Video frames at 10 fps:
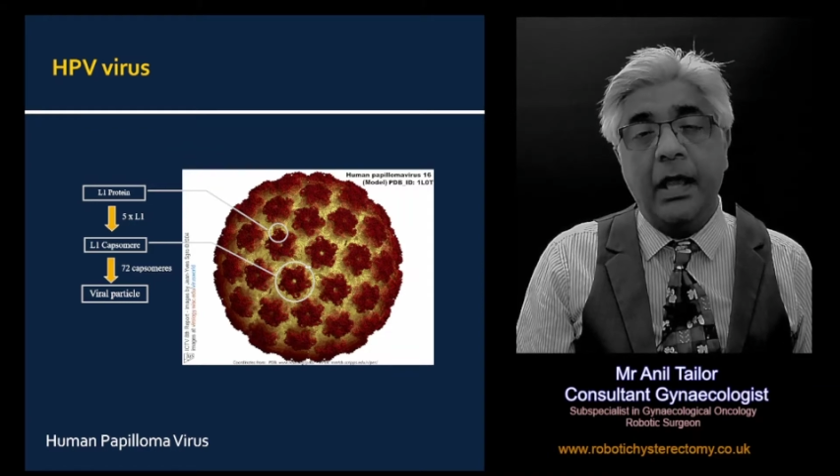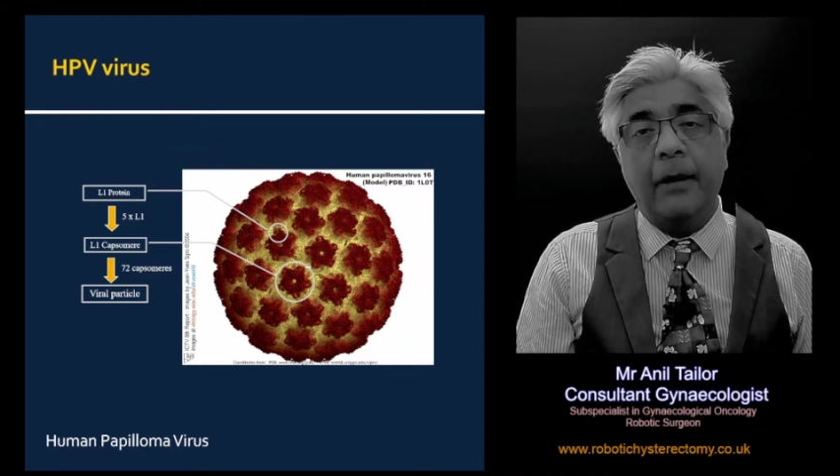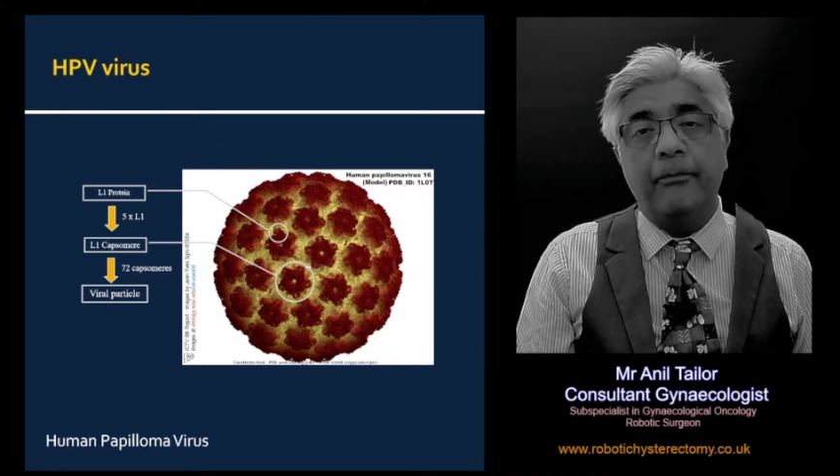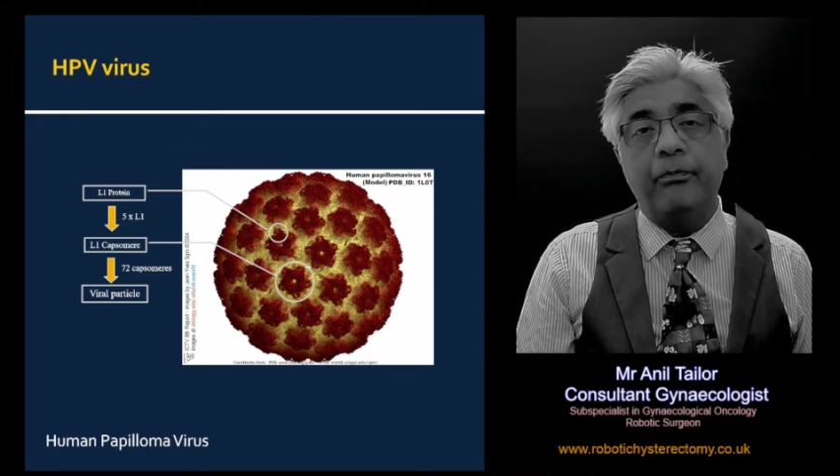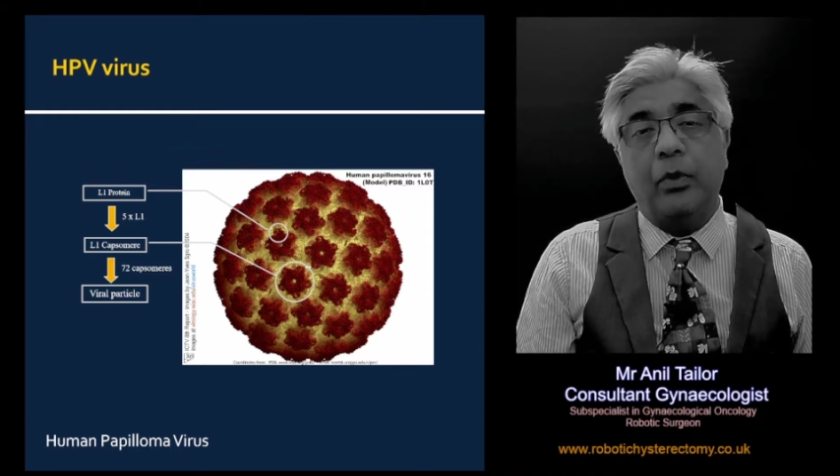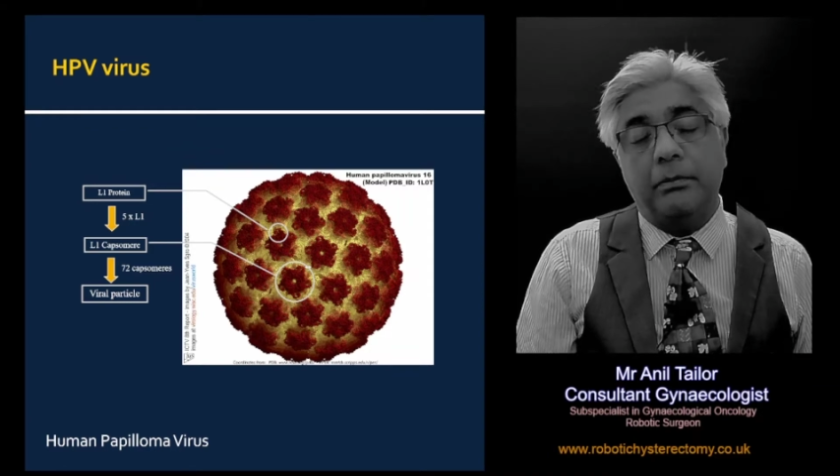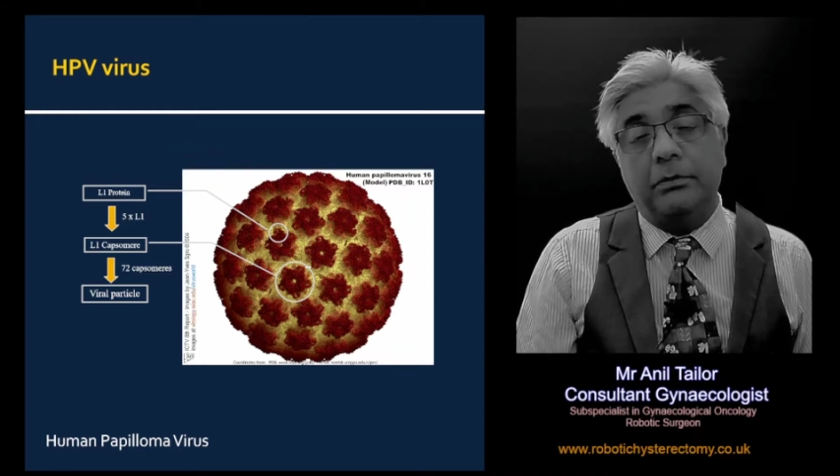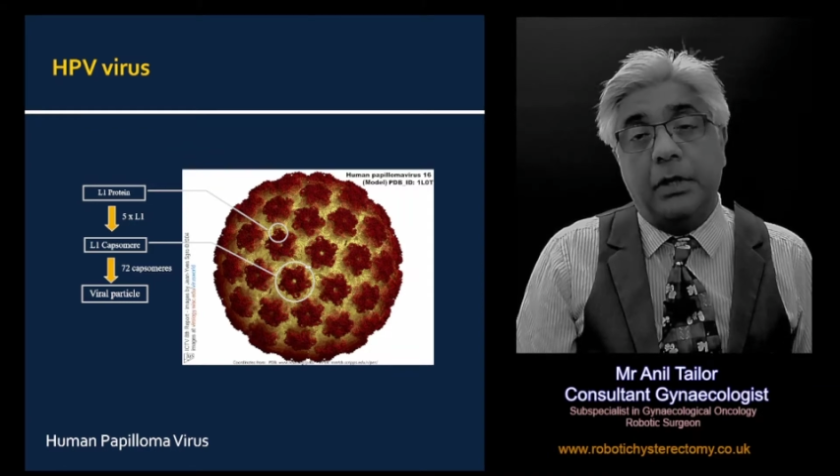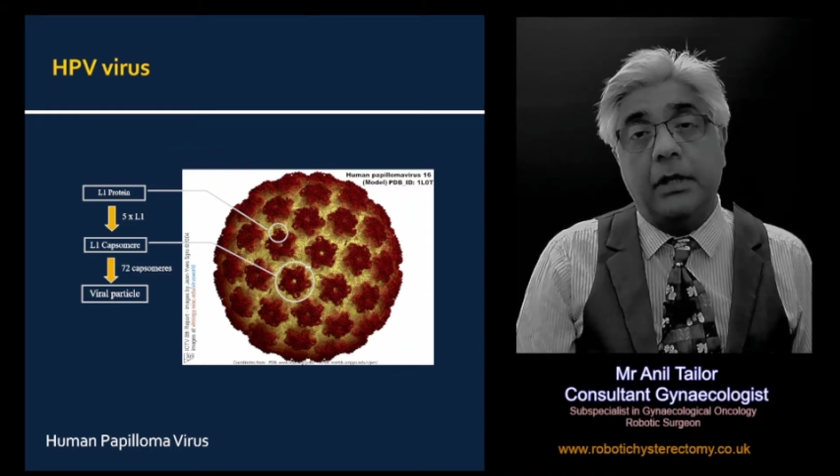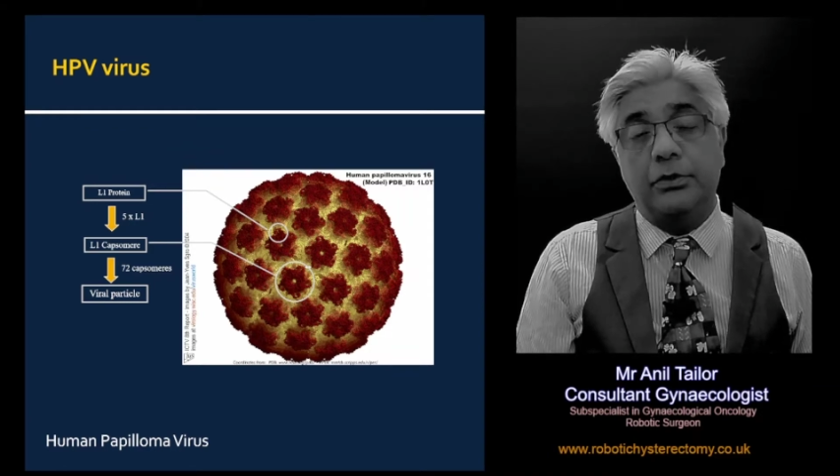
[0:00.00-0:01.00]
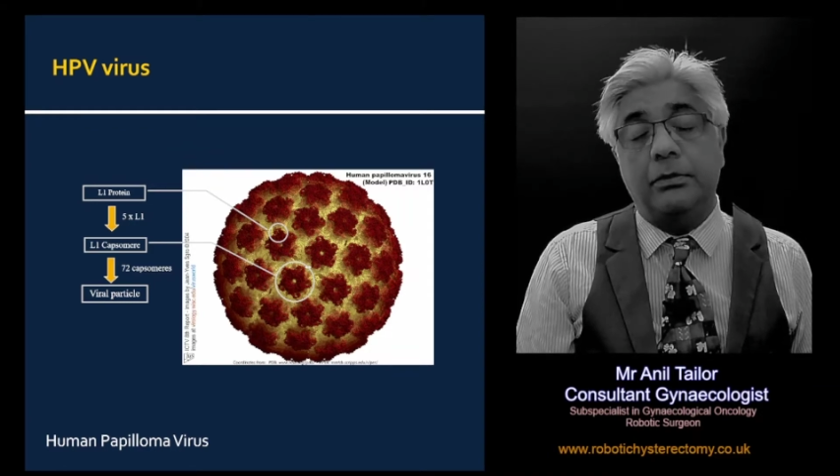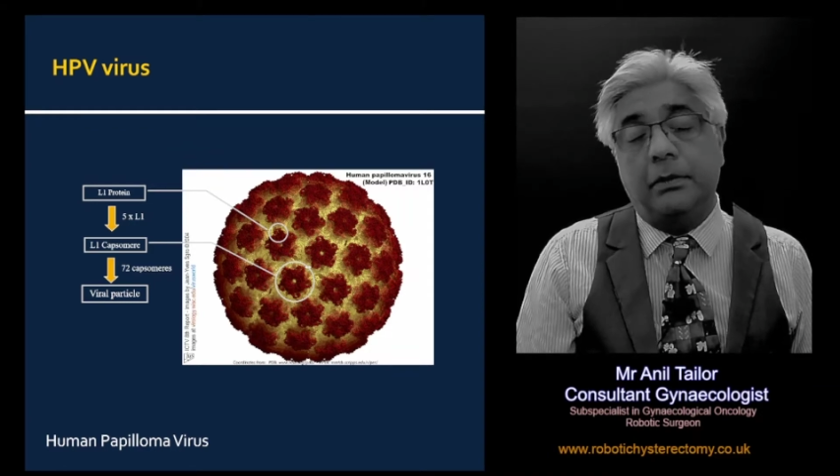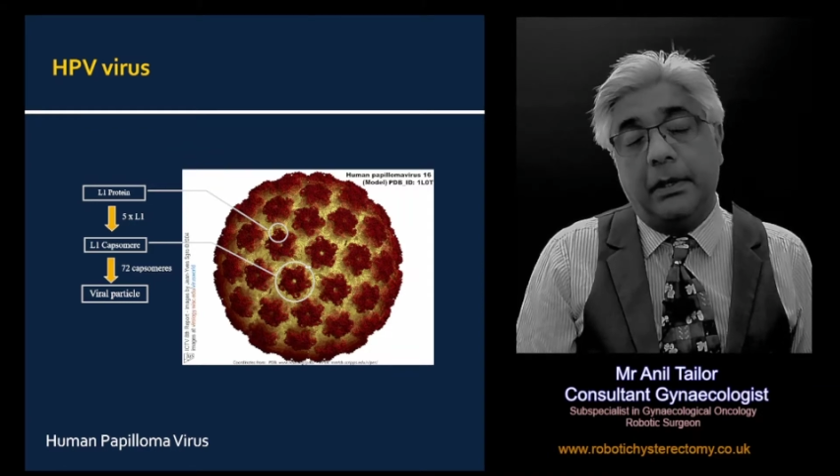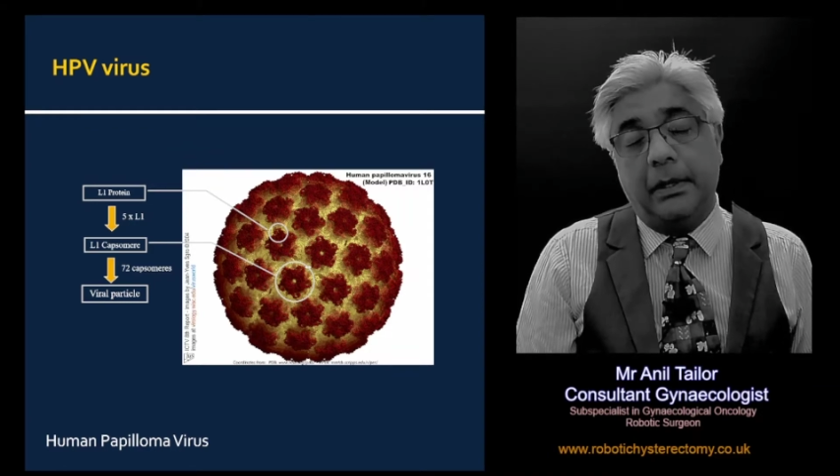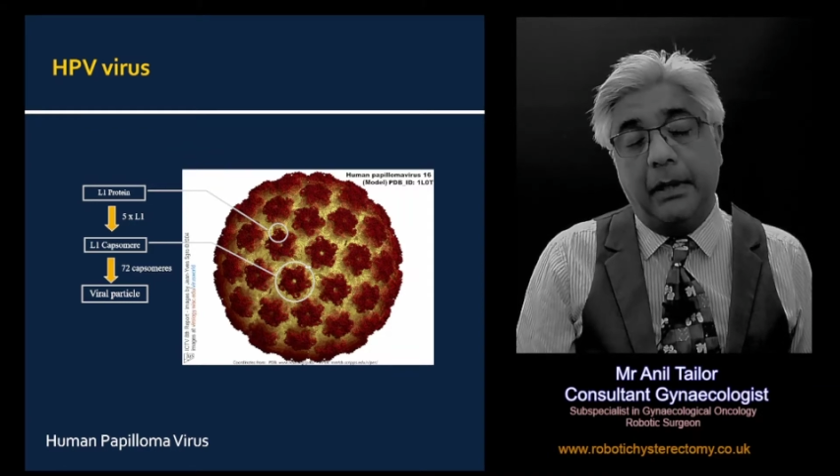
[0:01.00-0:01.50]
and
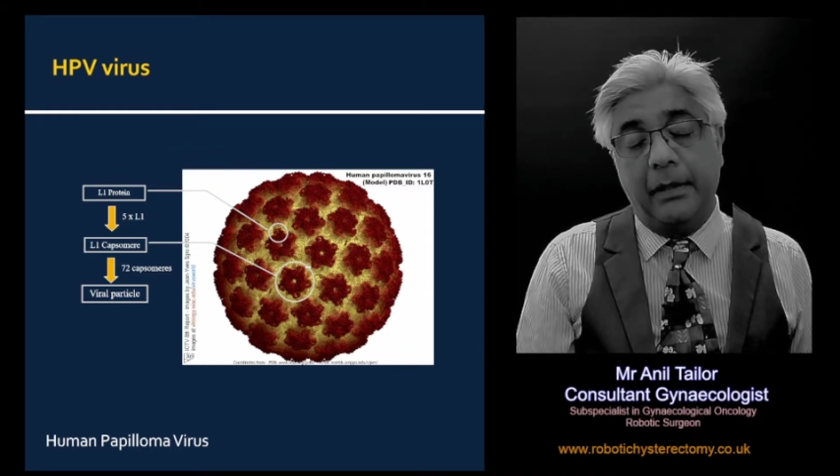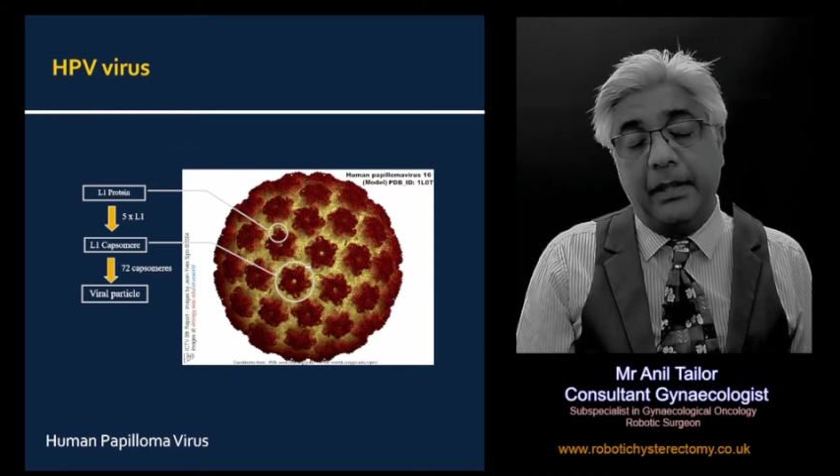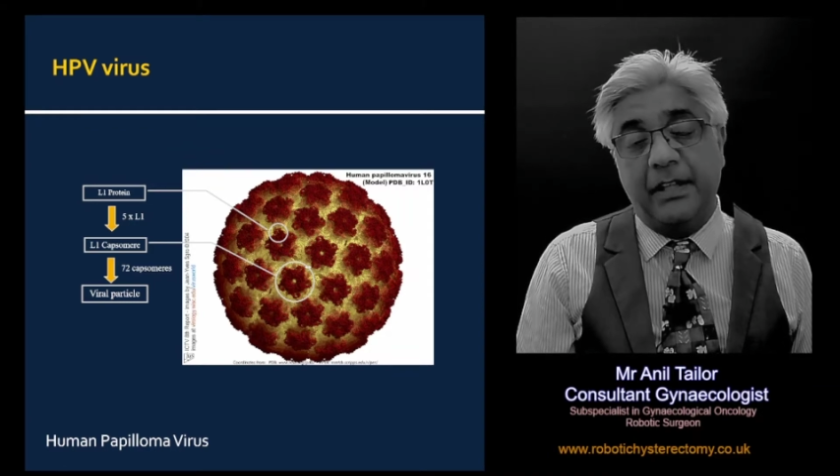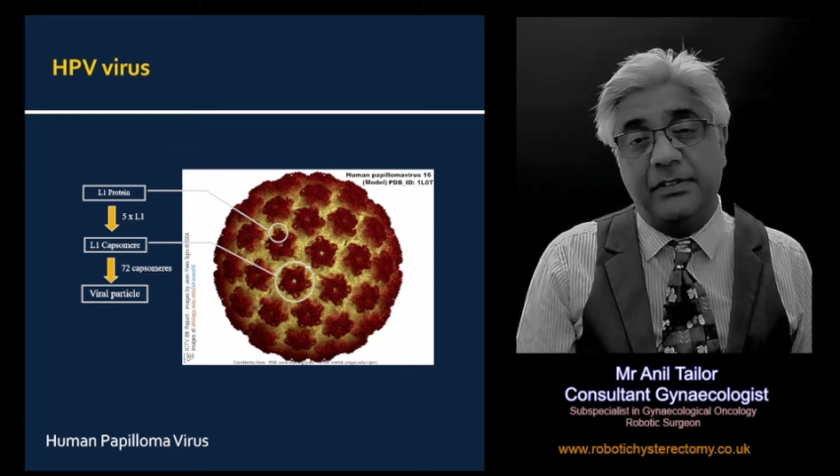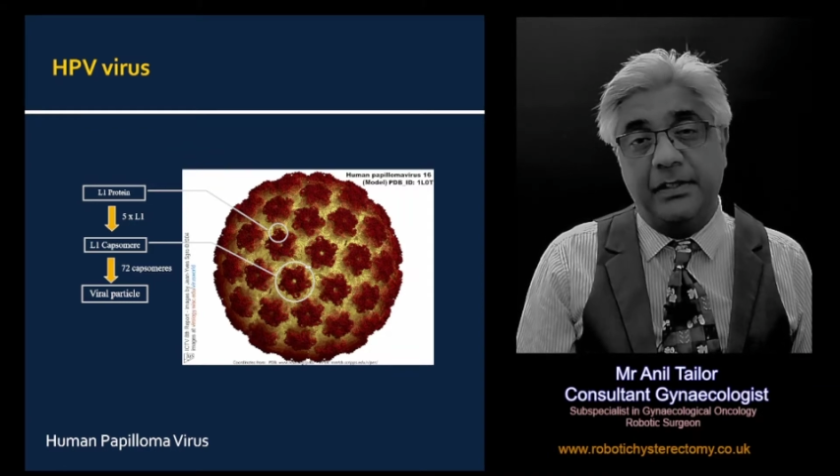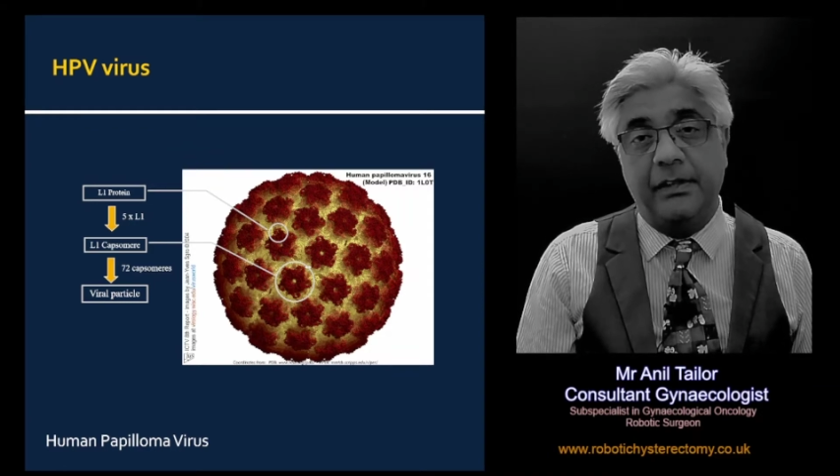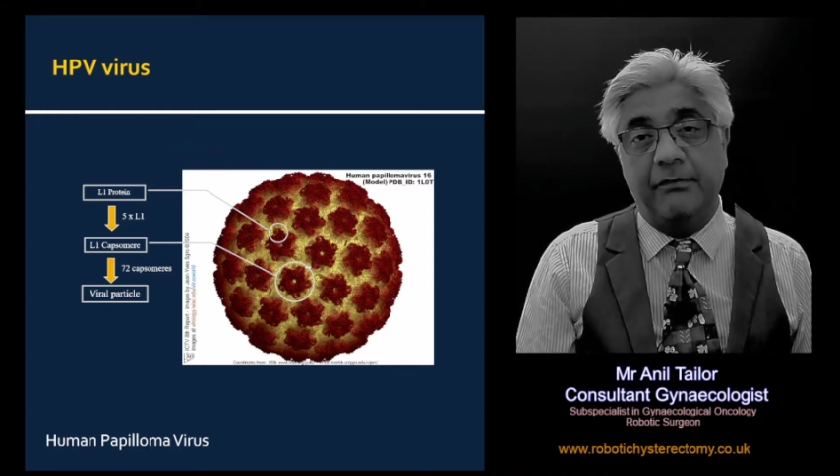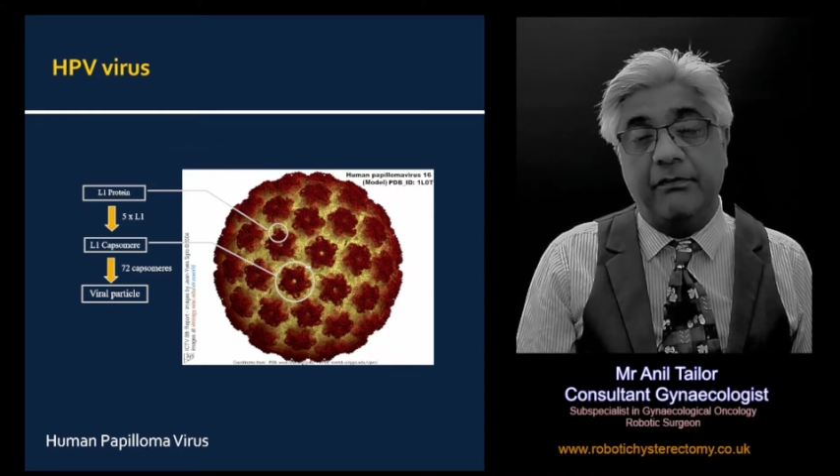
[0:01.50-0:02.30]
that's the